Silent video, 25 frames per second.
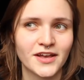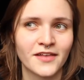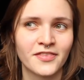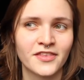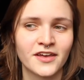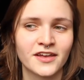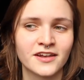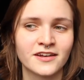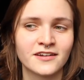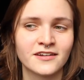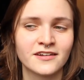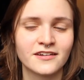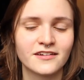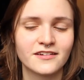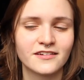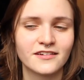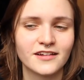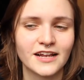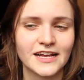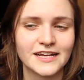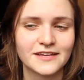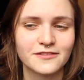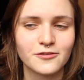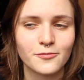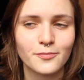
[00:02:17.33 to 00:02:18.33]
And then
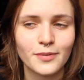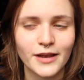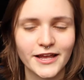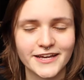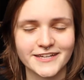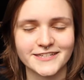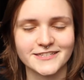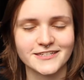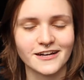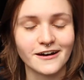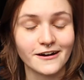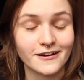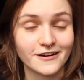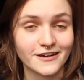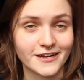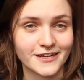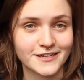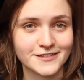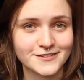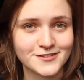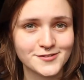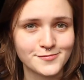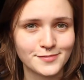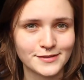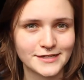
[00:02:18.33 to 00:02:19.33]
like the plays aren't
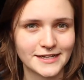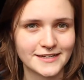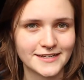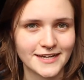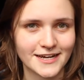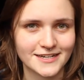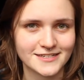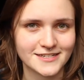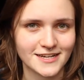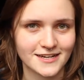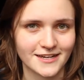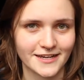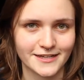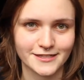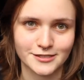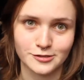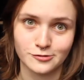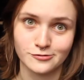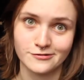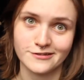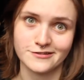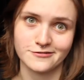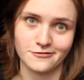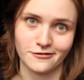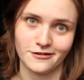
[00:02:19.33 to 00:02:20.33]
like super didactic, like
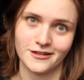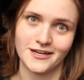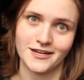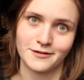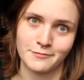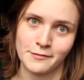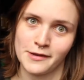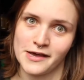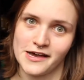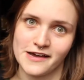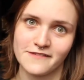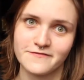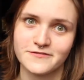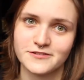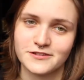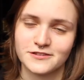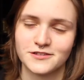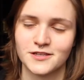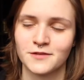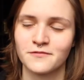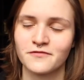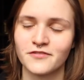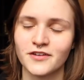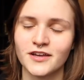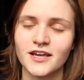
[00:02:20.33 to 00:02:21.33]
you need to like maths or
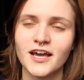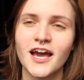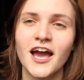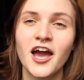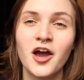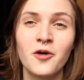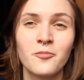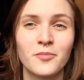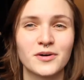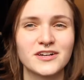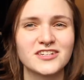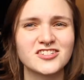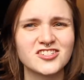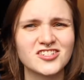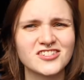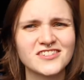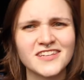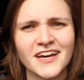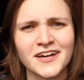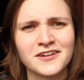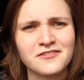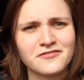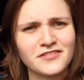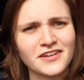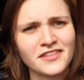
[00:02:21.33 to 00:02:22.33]
something, but it's just
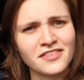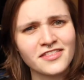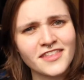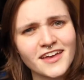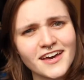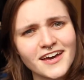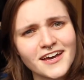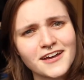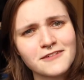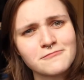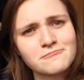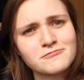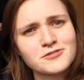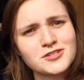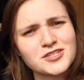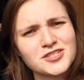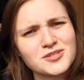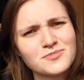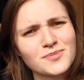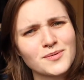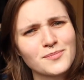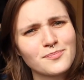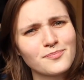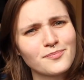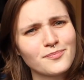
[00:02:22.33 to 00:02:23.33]
kind of in there, just
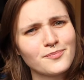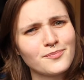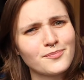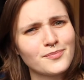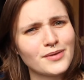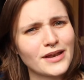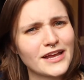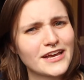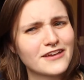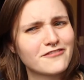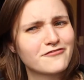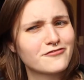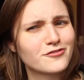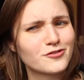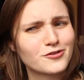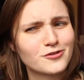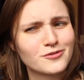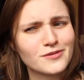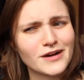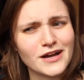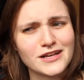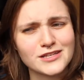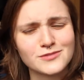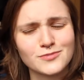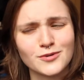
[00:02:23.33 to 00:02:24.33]
a bit
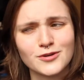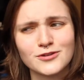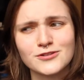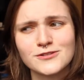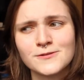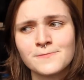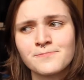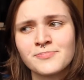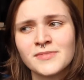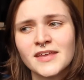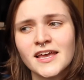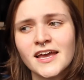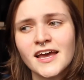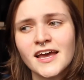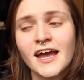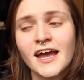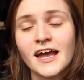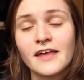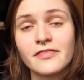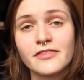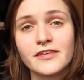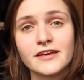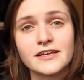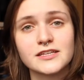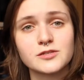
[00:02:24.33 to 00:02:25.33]
playful, I suppose.
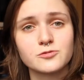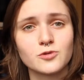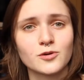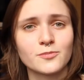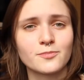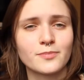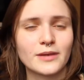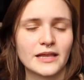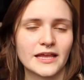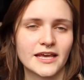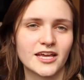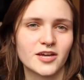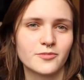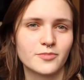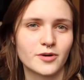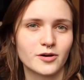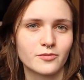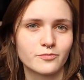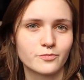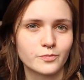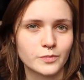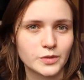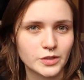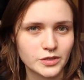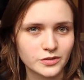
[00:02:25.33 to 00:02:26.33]
And there's one play
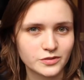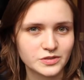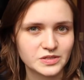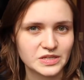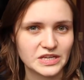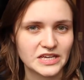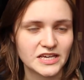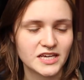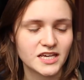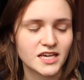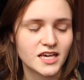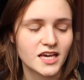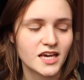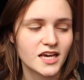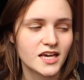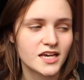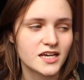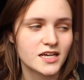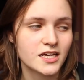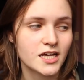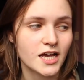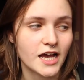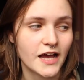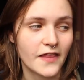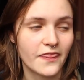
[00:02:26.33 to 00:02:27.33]
about music,
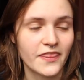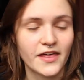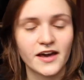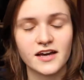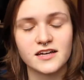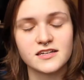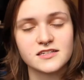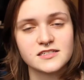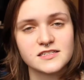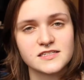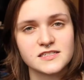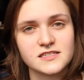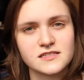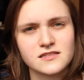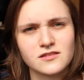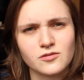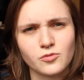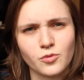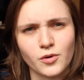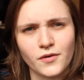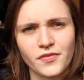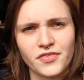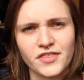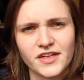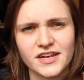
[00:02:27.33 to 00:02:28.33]
and that is the
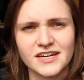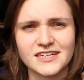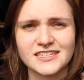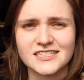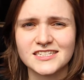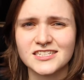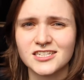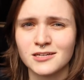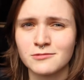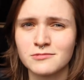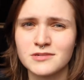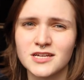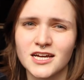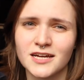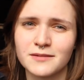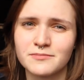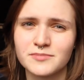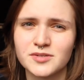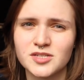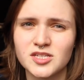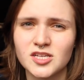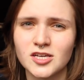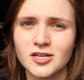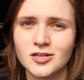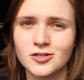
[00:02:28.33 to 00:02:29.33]
one that I
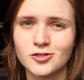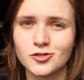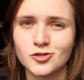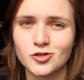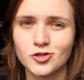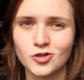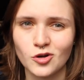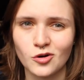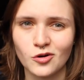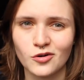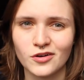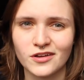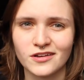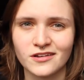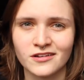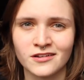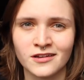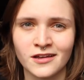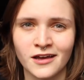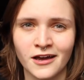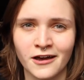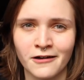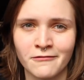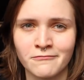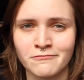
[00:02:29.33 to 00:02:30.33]
sometimes
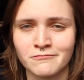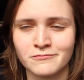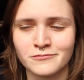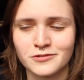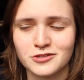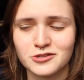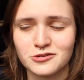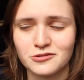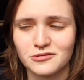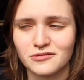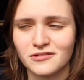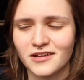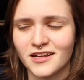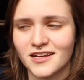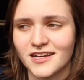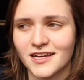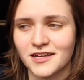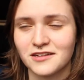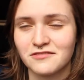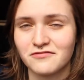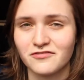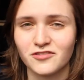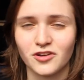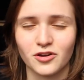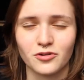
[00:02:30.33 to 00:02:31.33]
join to like
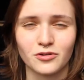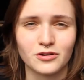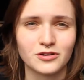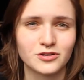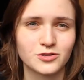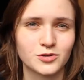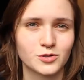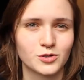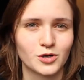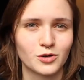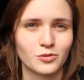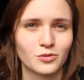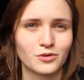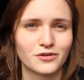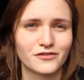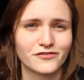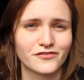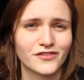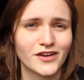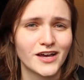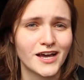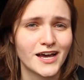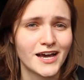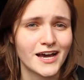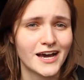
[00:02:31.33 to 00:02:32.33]
kind of go on tour with.